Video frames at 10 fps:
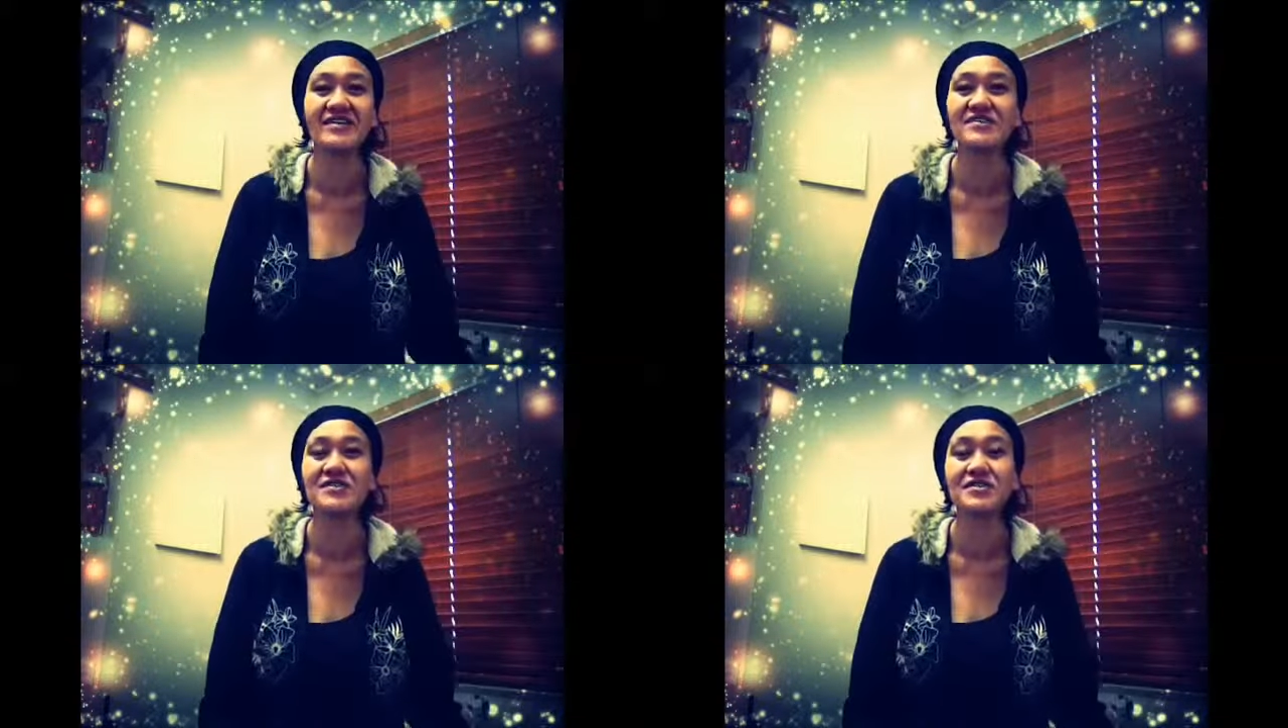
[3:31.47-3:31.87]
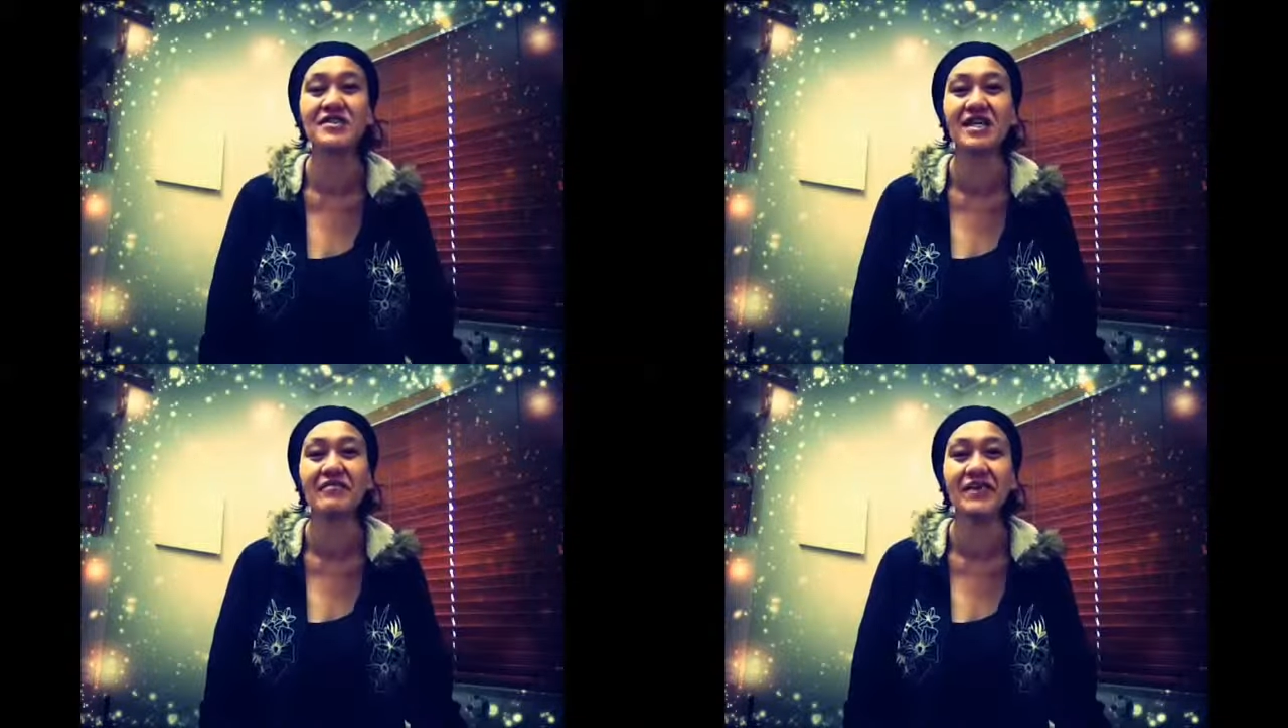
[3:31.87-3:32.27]
and do
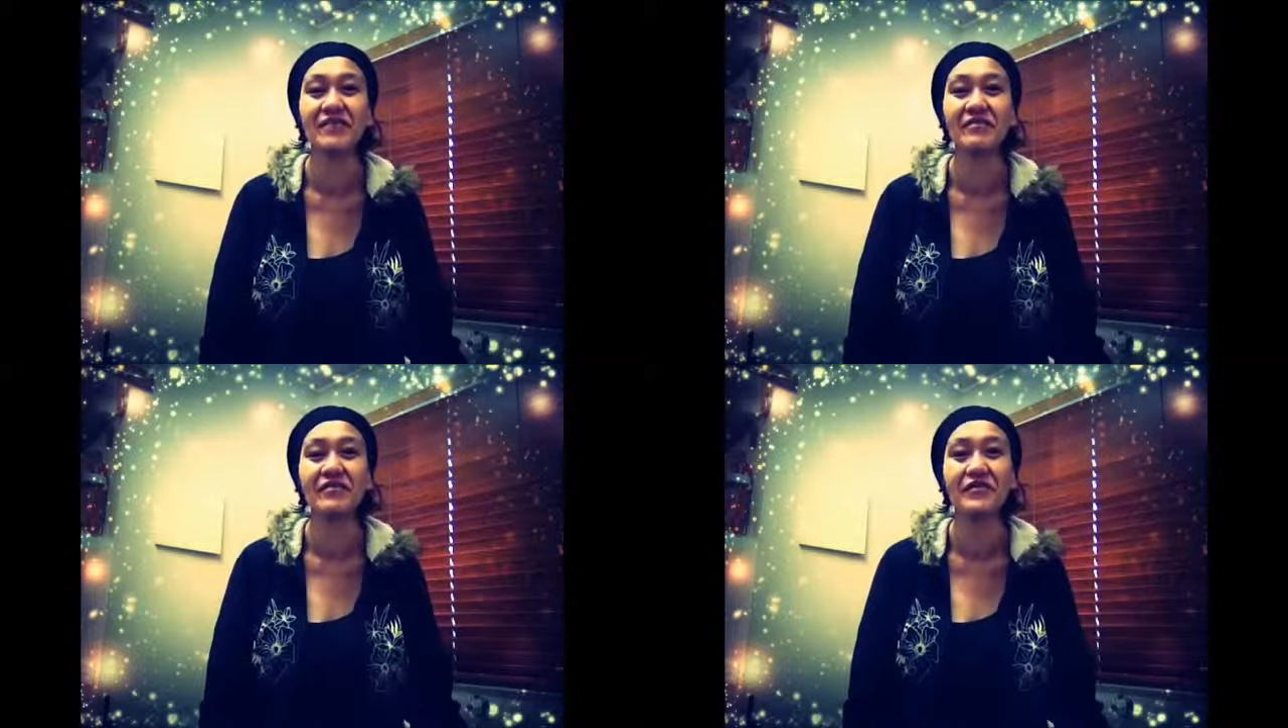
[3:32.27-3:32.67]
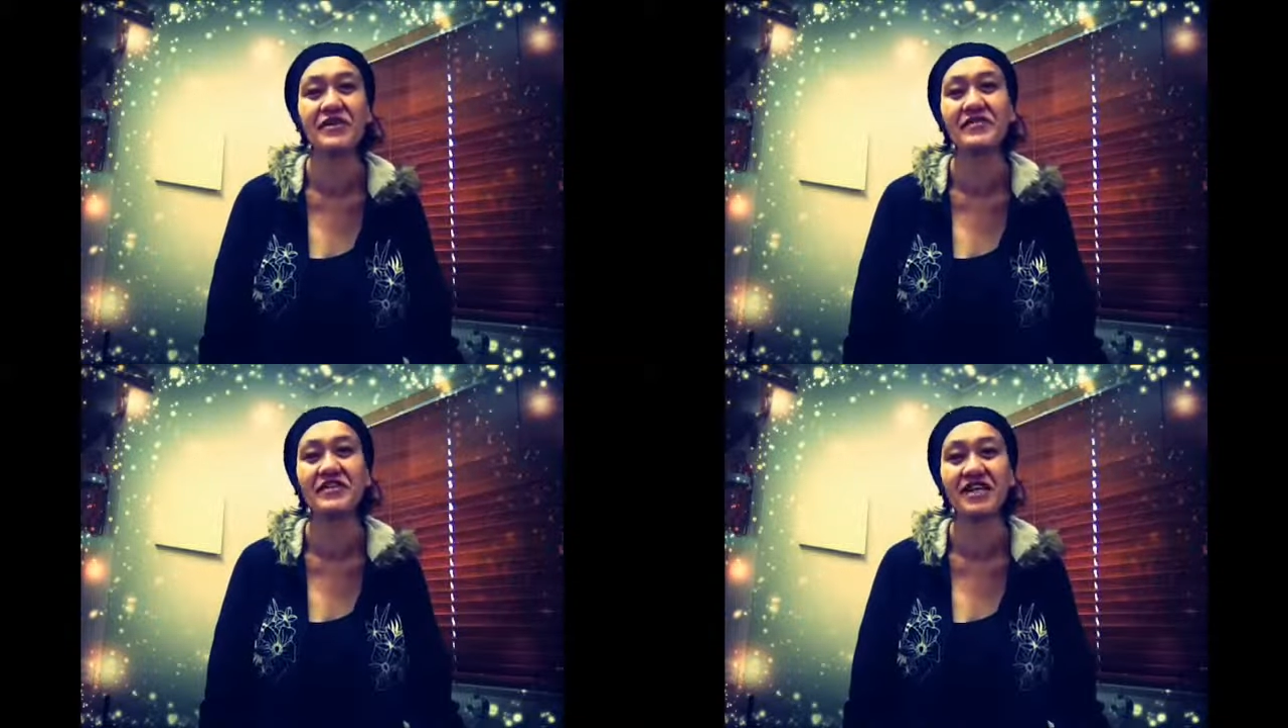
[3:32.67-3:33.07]
something before
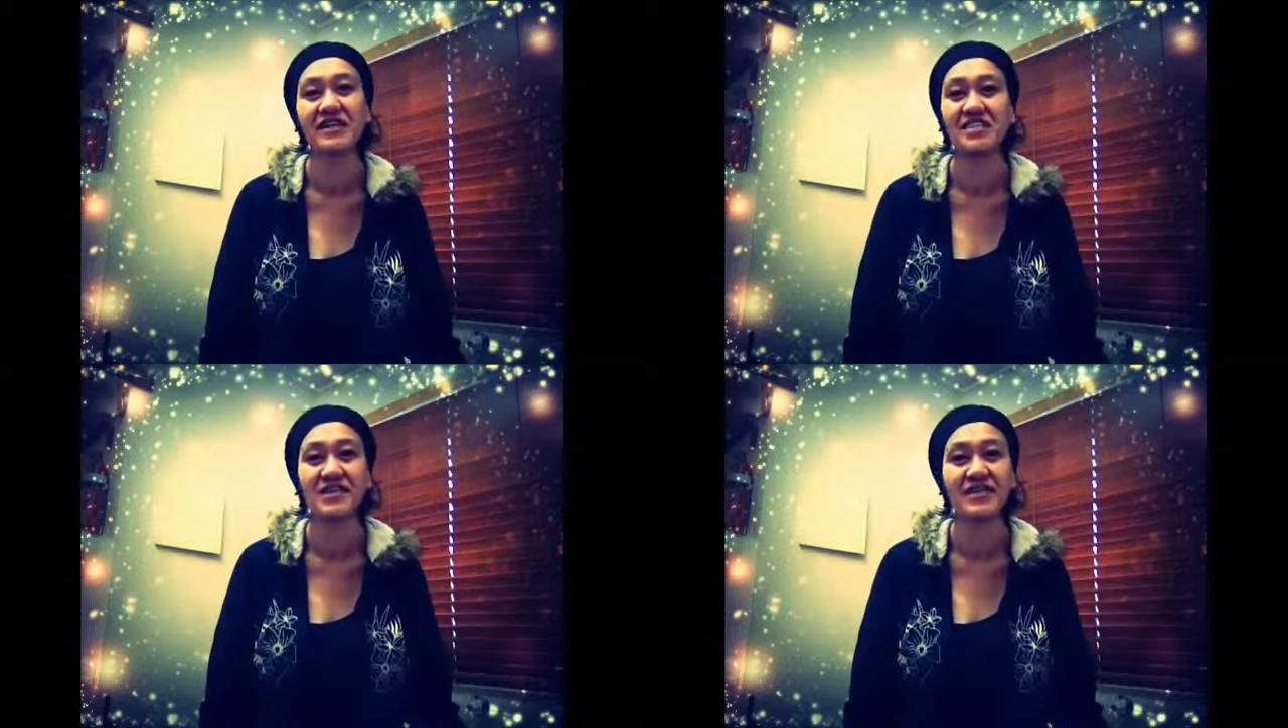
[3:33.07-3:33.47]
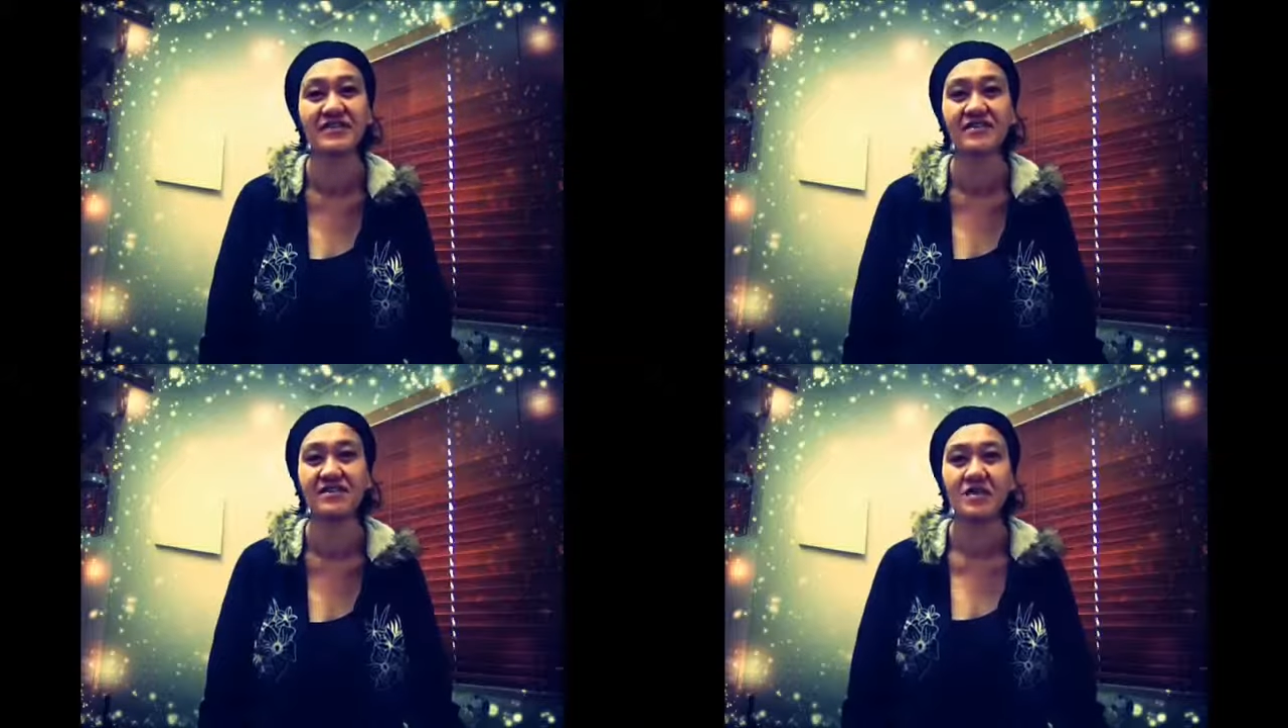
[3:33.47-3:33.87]
everything
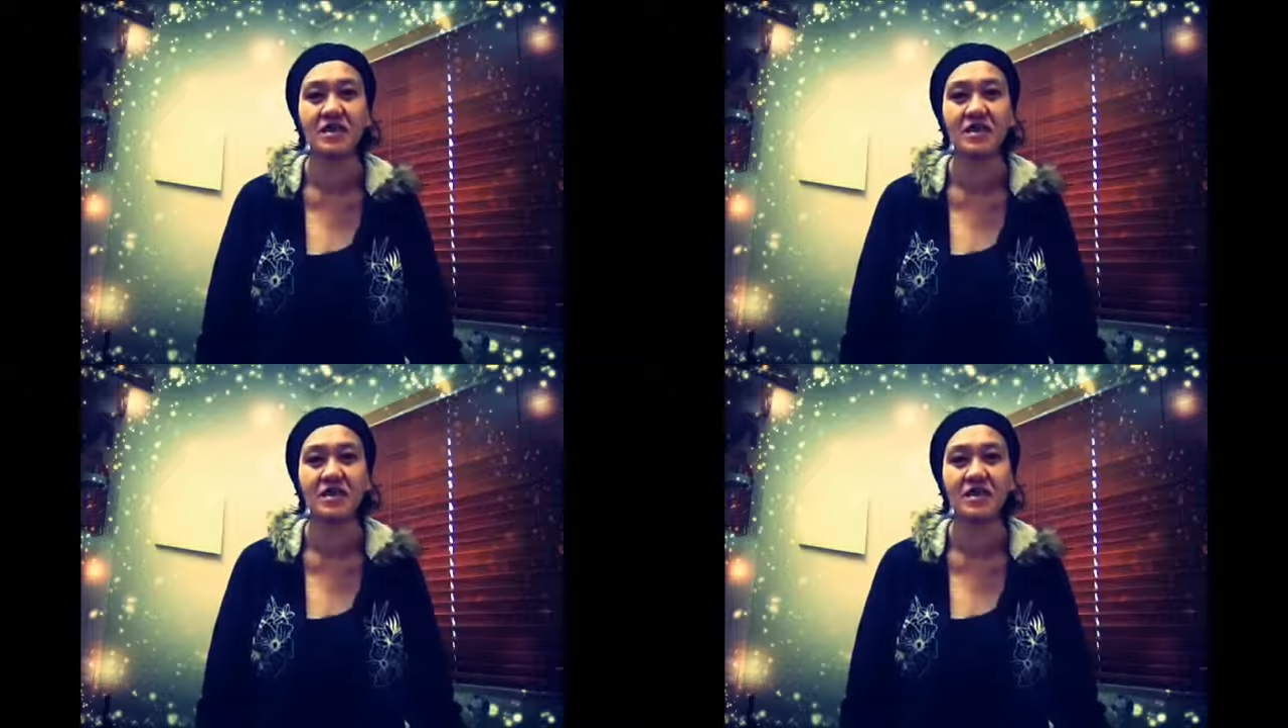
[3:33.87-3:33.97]
shuts.